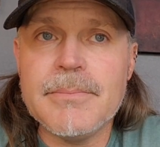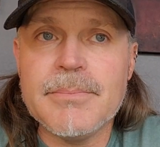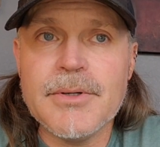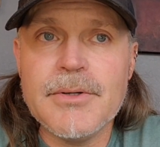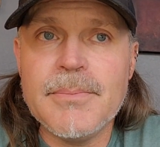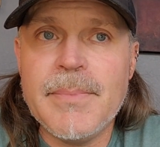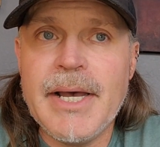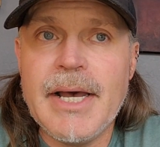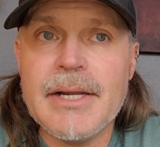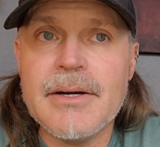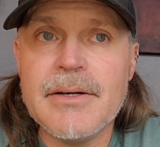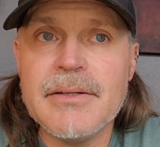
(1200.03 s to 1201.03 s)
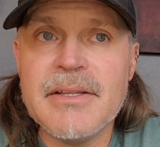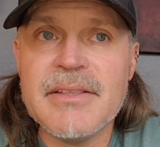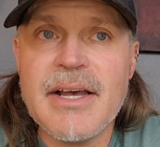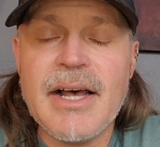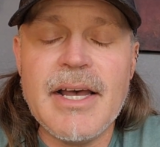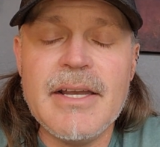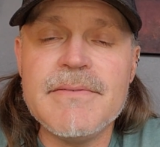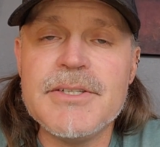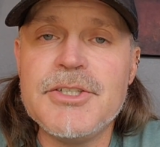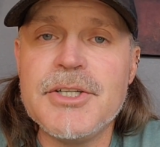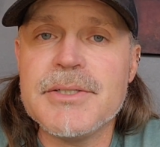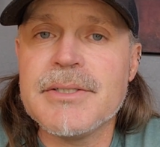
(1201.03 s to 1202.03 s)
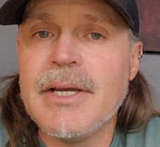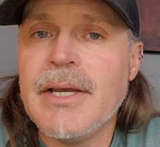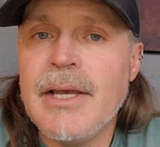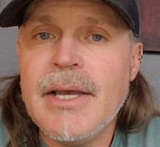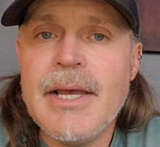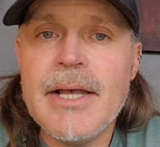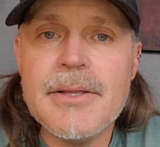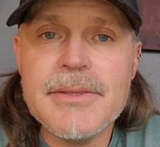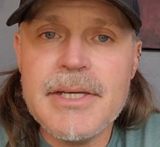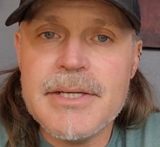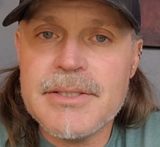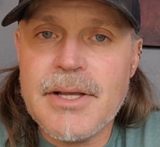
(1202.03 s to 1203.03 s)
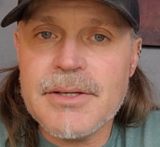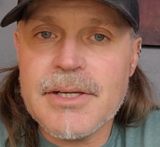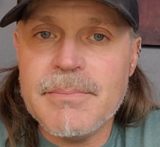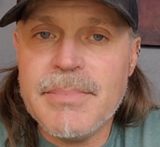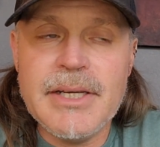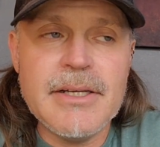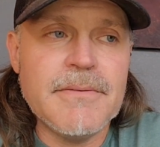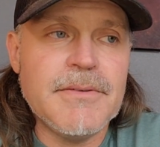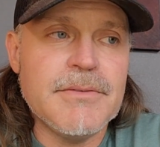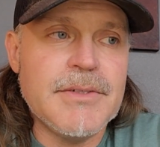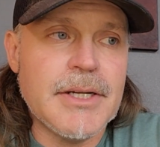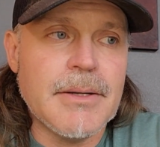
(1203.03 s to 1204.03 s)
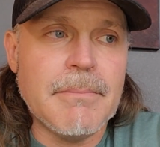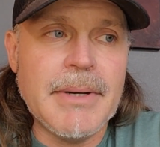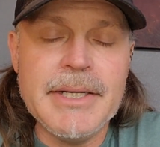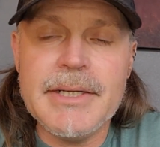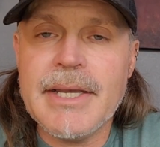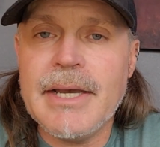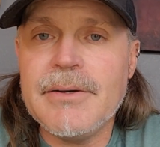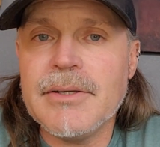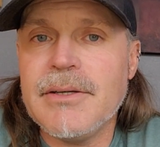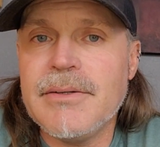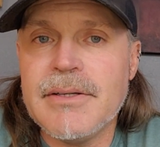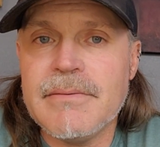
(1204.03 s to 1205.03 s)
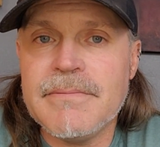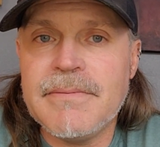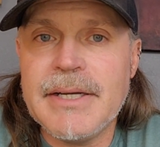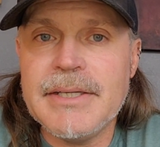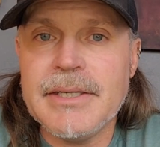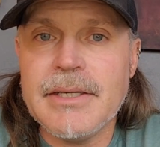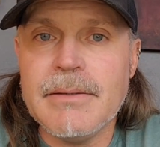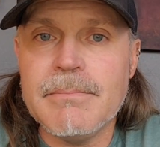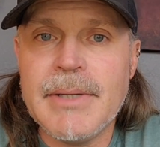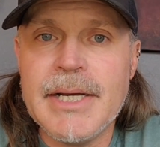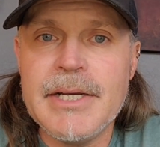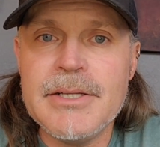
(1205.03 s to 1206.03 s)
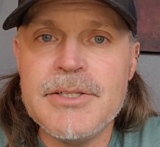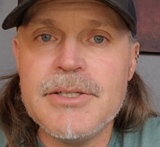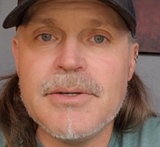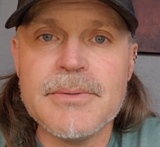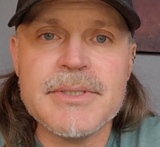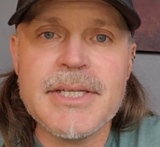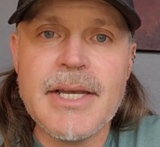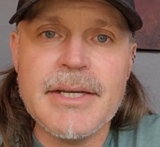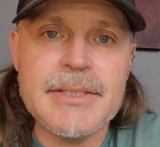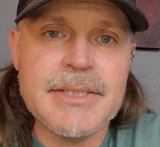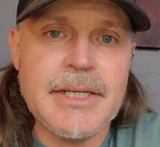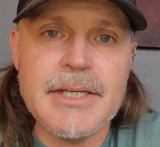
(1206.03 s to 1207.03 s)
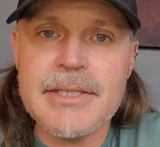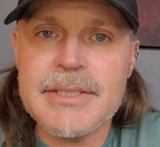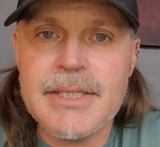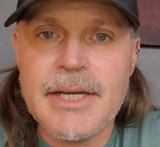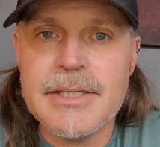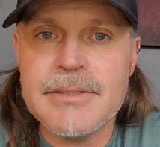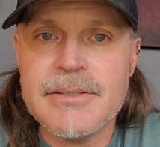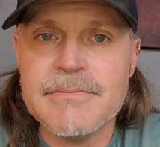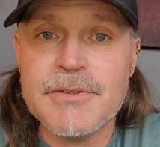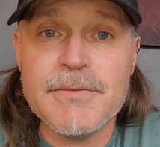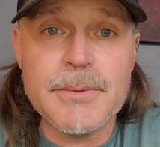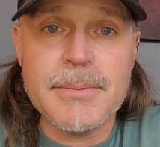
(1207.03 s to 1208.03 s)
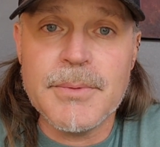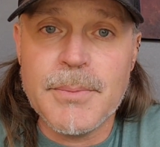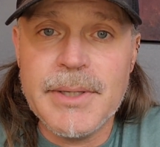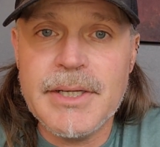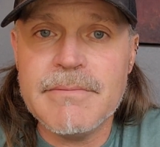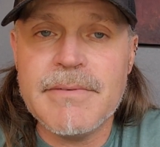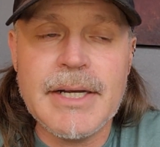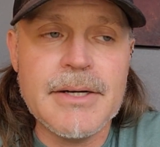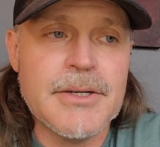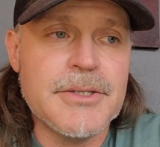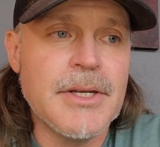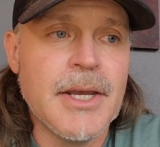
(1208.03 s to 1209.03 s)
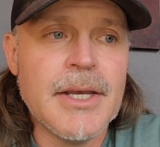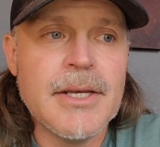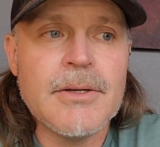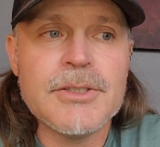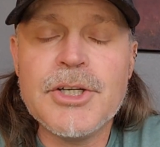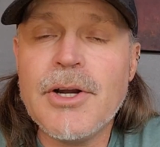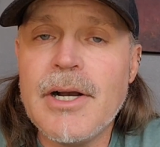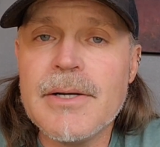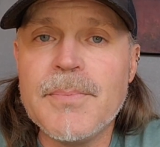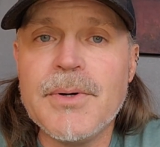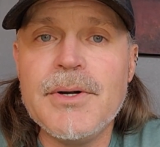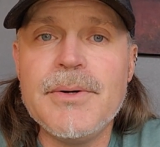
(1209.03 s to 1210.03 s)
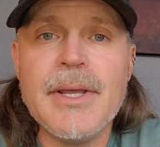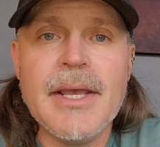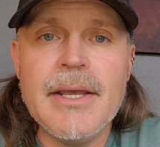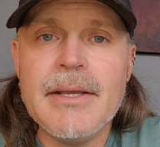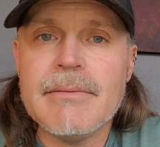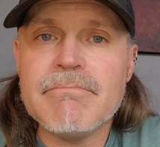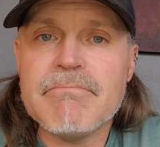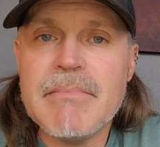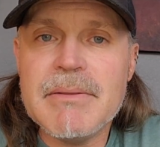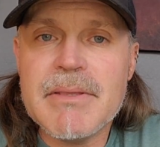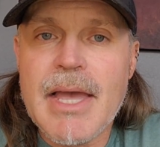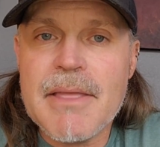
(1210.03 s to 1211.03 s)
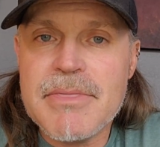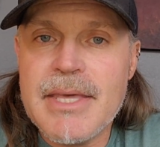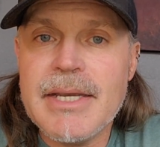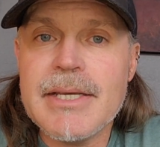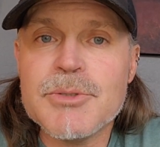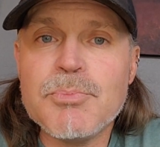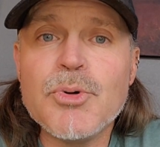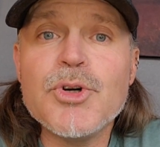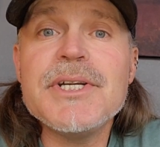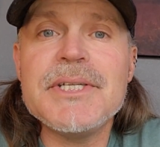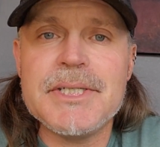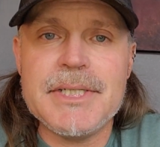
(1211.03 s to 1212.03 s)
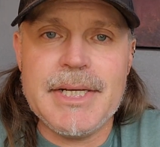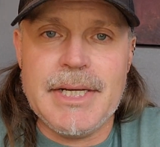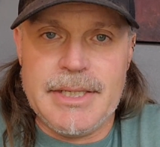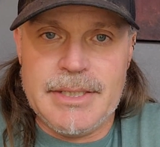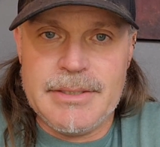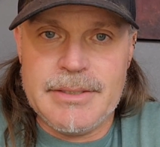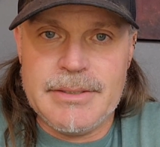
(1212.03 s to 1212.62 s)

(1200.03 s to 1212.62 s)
brood pattern, that the hive is just healthy as all can be. If you've done a mite count, you didn't find any mites, you don't see any signs of deformed wing virus, chalk brood, that thing is pristine.